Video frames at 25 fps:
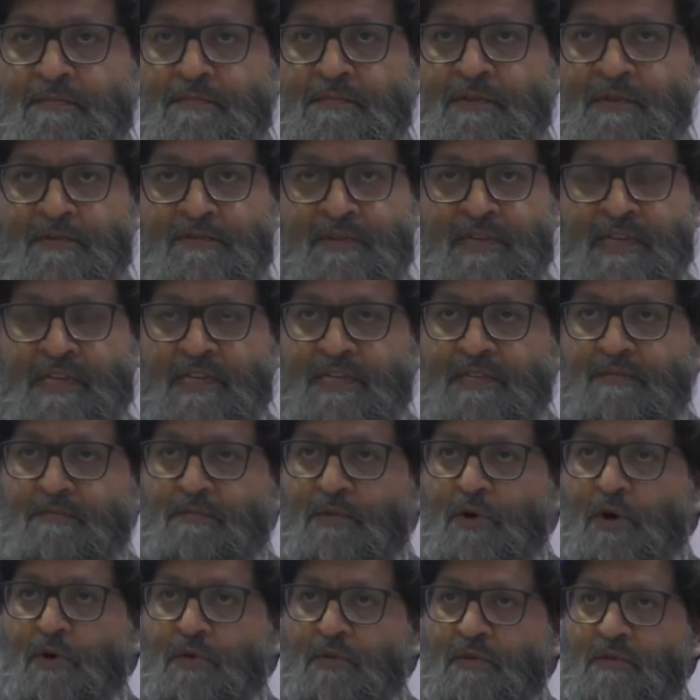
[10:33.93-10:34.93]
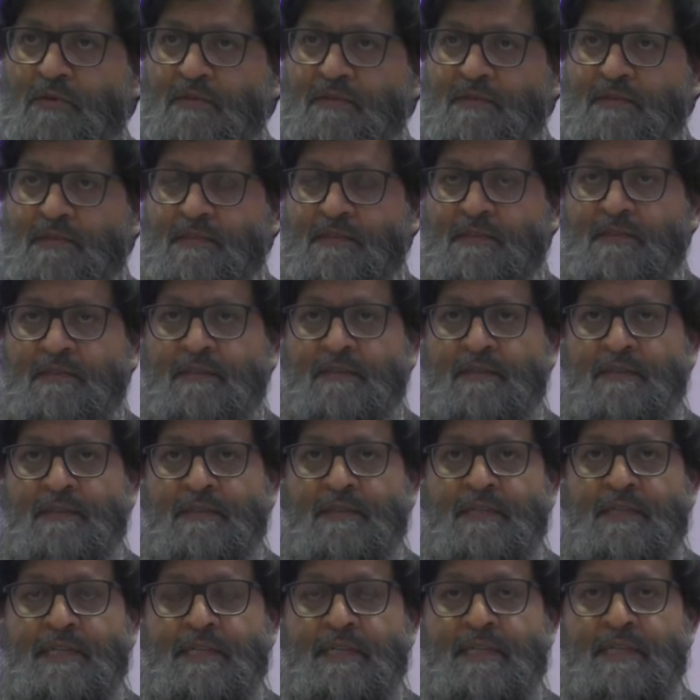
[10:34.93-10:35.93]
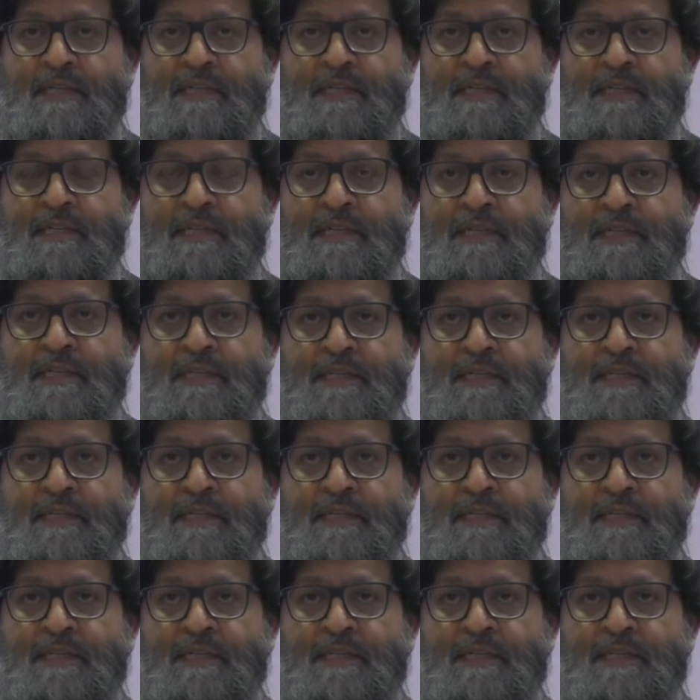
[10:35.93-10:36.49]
perfectly moral in